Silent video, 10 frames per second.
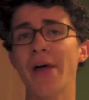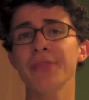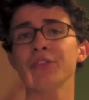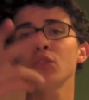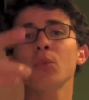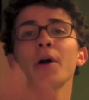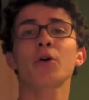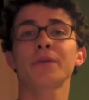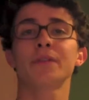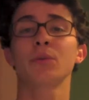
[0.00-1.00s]
And this is where
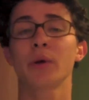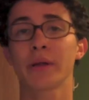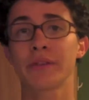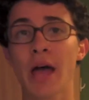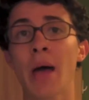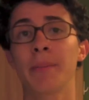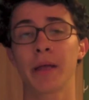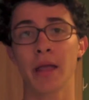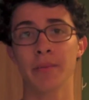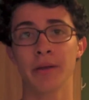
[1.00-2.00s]
Kursi and
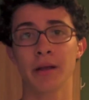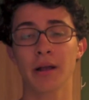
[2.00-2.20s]
Kitab came in,